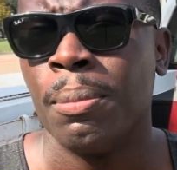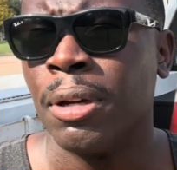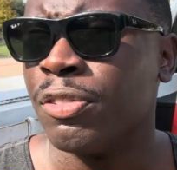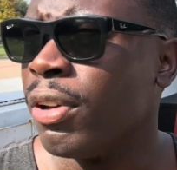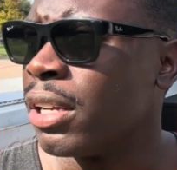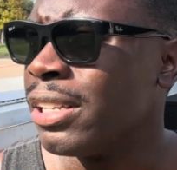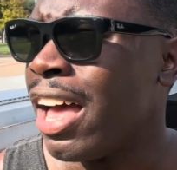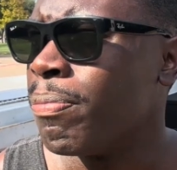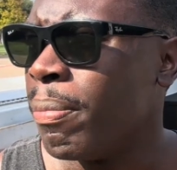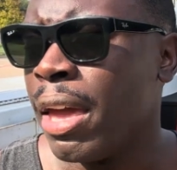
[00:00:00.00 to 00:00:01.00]
motherfuckers
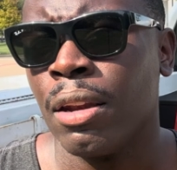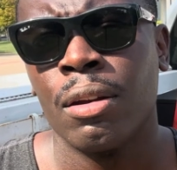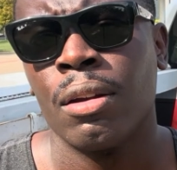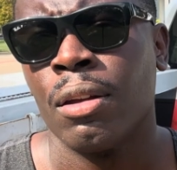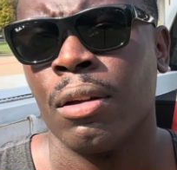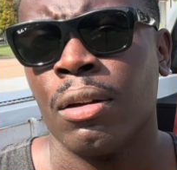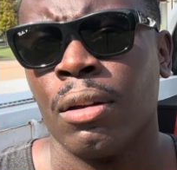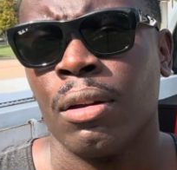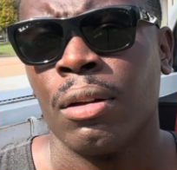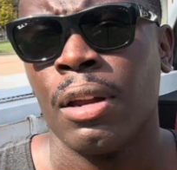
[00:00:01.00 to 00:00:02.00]
I've met
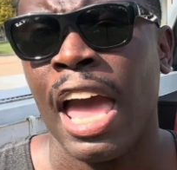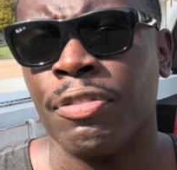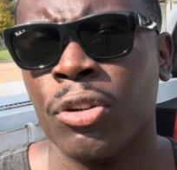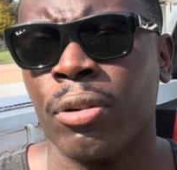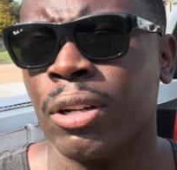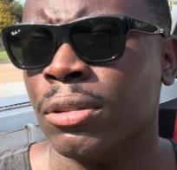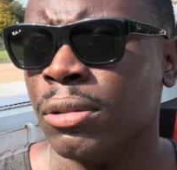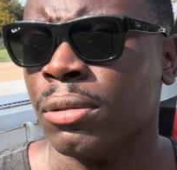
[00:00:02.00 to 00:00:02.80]
have degrees.